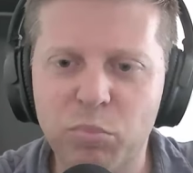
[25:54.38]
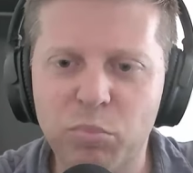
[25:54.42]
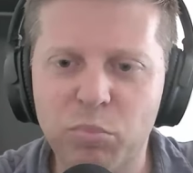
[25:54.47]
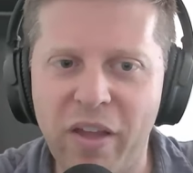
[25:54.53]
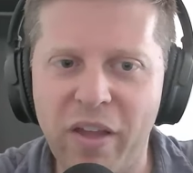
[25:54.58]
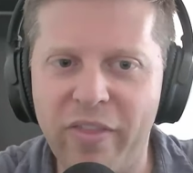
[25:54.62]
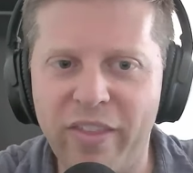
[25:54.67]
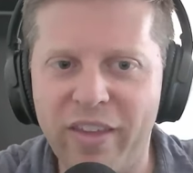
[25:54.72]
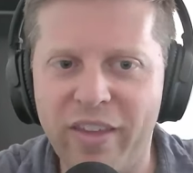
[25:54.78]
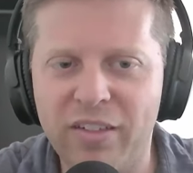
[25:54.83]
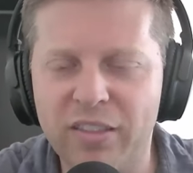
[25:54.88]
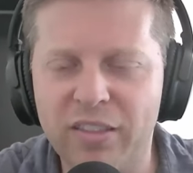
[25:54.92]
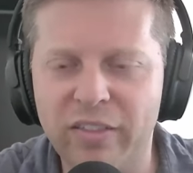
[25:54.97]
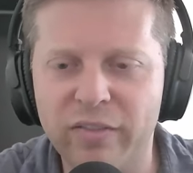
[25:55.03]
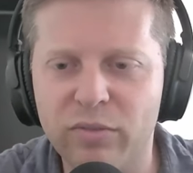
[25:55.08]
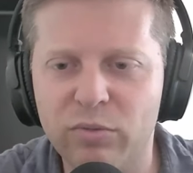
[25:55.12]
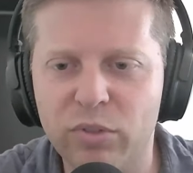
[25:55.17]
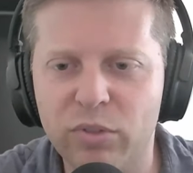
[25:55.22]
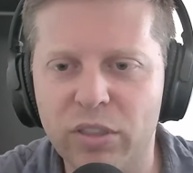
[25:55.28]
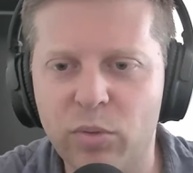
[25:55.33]
and they don't
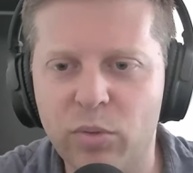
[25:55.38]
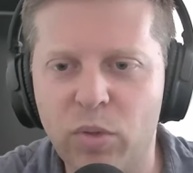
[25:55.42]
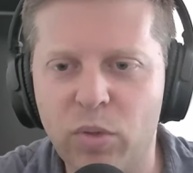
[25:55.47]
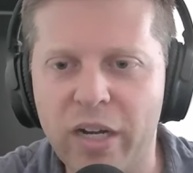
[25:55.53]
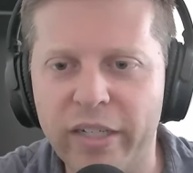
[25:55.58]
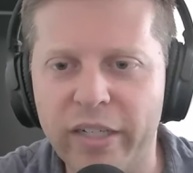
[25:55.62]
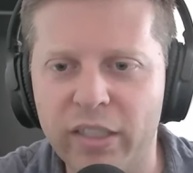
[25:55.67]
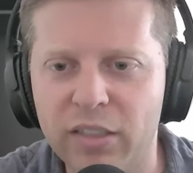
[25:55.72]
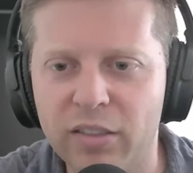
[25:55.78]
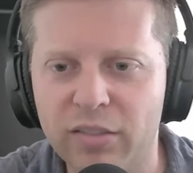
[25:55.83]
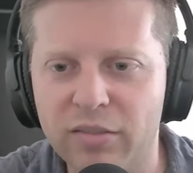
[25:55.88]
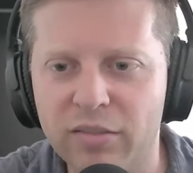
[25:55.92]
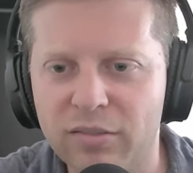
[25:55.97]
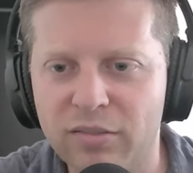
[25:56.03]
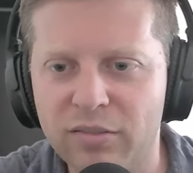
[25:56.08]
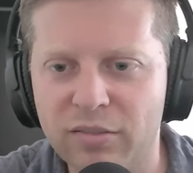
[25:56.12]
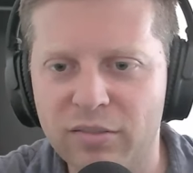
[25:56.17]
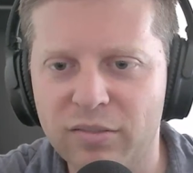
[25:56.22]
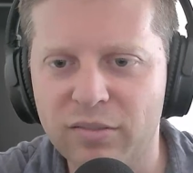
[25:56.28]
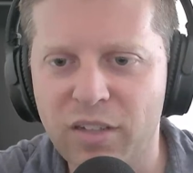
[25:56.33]
even really want it.
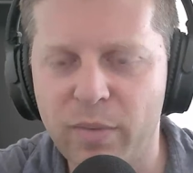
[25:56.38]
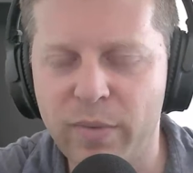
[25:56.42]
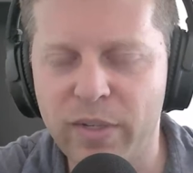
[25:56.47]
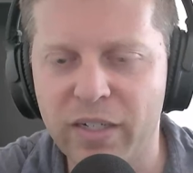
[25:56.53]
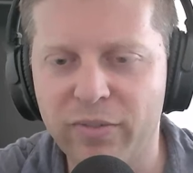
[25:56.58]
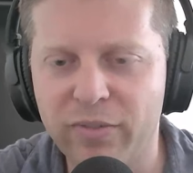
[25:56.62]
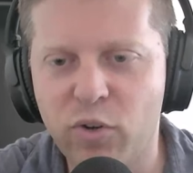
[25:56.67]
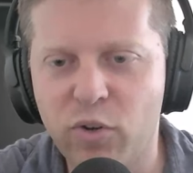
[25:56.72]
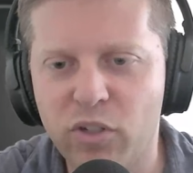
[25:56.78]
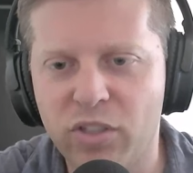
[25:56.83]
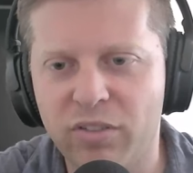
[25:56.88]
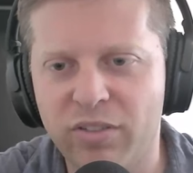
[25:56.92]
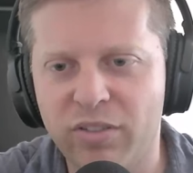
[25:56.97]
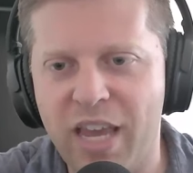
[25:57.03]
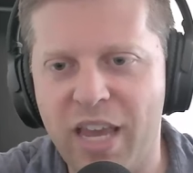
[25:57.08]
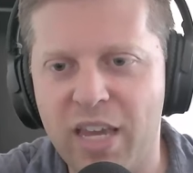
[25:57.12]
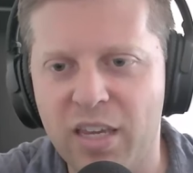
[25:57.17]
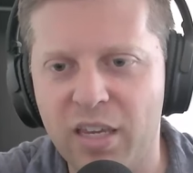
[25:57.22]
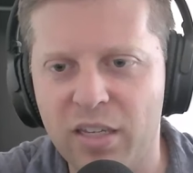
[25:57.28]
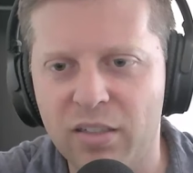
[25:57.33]
I mean, of course they'll
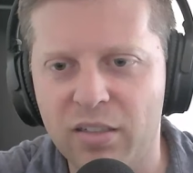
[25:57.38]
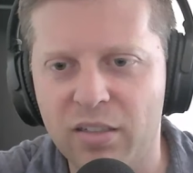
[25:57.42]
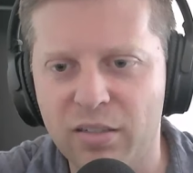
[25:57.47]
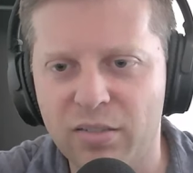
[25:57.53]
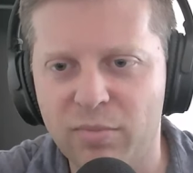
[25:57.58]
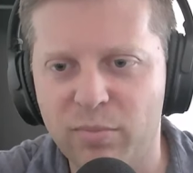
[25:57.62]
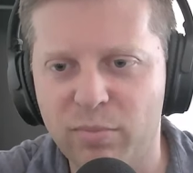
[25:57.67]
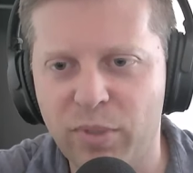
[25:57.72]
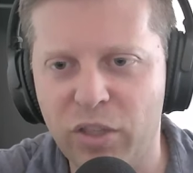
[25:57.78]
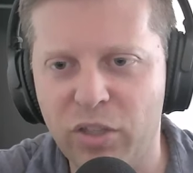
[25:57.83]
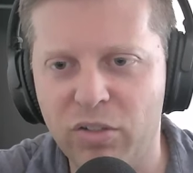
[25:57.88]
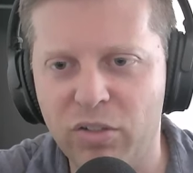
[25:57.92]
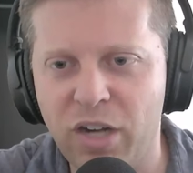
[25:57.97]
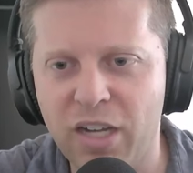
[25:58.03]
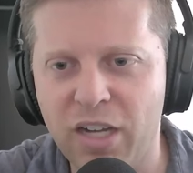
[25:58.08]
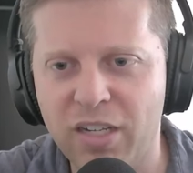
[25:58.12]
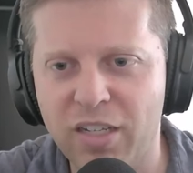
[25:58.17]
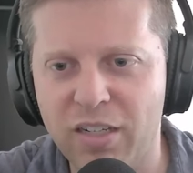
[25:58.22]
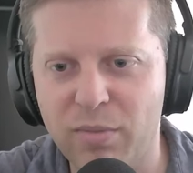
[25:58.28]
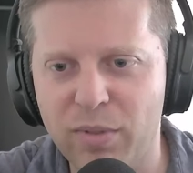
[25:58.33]
take it, but they're
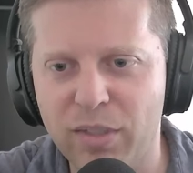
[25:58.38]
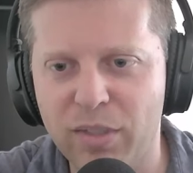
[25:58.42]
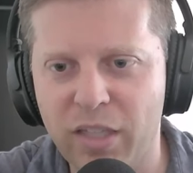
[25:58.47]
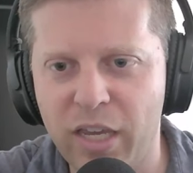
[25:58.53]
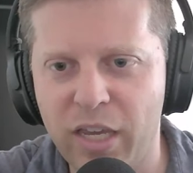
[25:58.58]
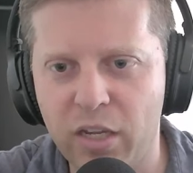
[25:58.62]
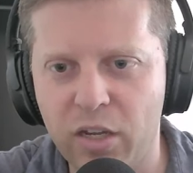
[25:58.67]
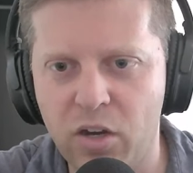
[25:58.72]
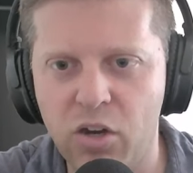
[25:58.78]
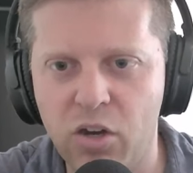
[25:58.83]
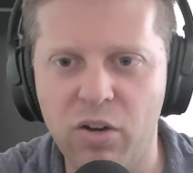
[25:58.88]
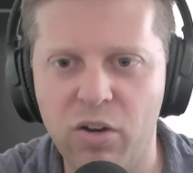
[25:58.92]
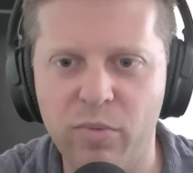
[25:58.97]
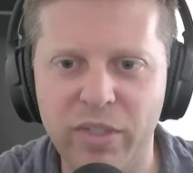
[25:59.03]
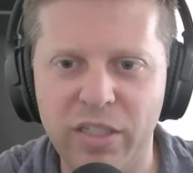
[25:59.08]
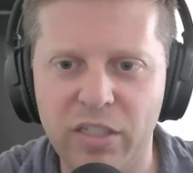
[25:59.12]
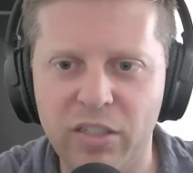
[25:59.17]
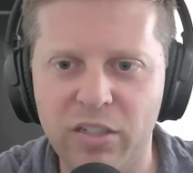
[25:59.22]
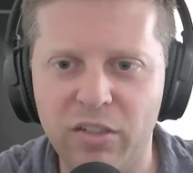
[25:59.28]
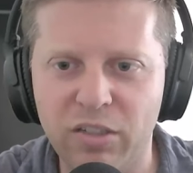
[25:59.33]
not going to be like, oh,
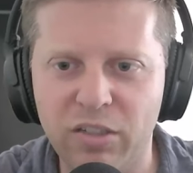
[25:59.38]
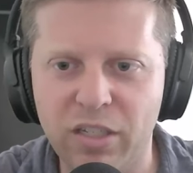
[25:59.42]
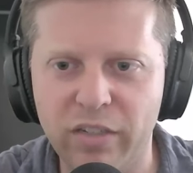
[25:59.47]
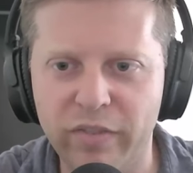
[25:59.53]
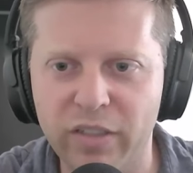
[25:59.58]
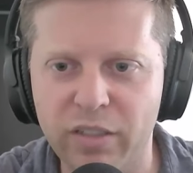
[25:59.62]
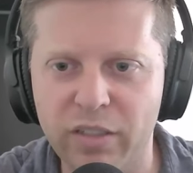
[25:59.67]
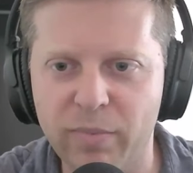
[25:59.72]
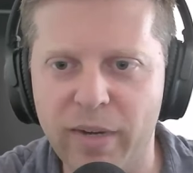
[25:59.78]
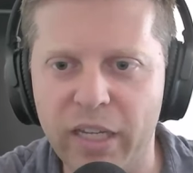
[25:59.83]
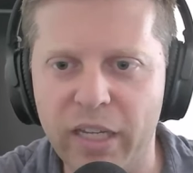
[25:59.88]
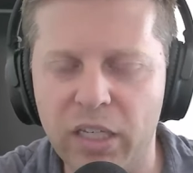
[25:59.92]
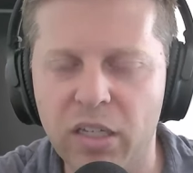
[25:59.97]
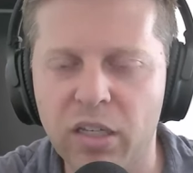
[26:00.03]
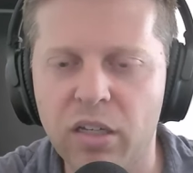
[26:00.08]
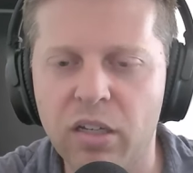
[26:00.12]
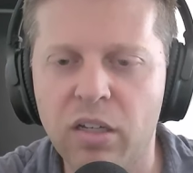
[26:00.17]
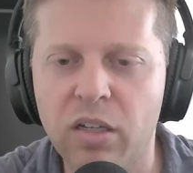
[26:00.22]
give us money.